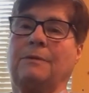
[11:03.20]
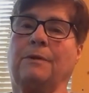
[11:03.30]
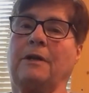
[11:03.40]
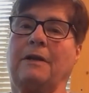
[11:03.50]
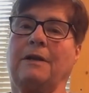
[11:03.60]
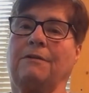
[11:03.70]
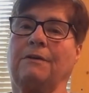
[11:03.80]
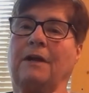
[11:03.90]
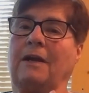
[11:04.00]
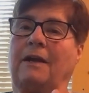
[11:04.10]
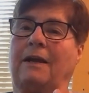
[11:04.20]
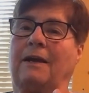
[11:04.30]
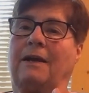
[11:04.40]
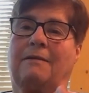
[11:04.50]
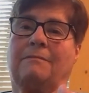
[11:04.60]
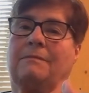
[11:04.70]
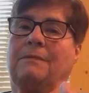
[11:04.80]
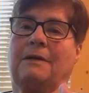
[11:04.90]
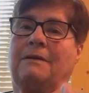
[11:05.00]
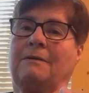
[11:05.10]
with one another,
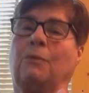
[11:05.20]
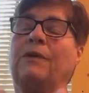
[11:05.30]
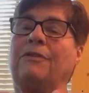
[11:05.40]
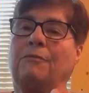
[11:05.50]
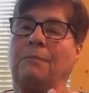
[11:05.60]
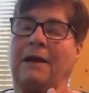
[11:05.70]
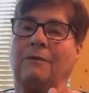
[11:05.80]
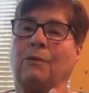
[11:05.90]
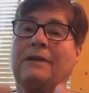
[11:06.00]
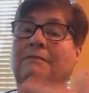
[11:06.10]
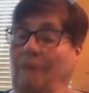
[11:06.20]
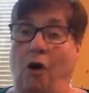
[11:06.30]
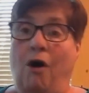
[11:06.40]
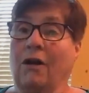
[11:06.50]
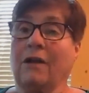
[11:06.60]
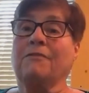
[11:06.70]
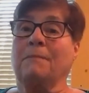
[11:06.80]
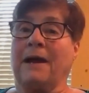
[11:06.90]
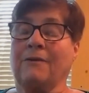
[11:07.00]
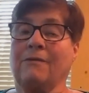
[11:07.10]
what all of
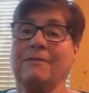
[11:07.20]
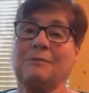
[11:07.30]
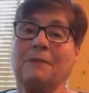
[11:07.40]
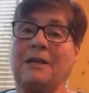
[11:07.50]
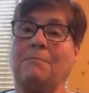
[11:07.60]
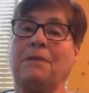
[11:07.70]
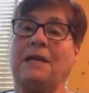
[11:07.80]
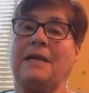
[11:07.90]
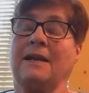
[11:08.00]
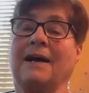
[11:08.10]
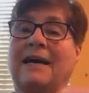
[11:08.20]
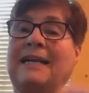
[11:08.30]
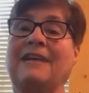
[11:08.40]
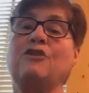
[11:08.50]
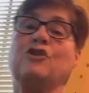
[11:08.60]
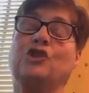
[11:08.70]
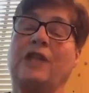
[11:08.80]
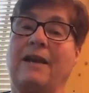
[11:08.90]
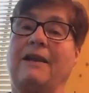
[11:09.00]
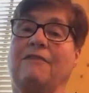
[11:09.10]
their backgrounds might be, an
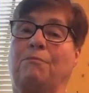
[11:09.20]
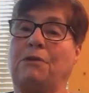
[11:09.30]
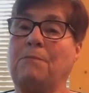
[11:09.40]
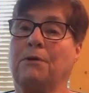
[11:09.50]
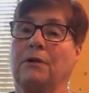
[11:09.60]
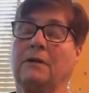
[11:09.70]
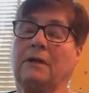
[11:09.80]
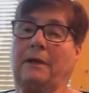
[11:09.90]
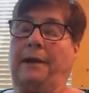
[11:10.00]
understanding of people.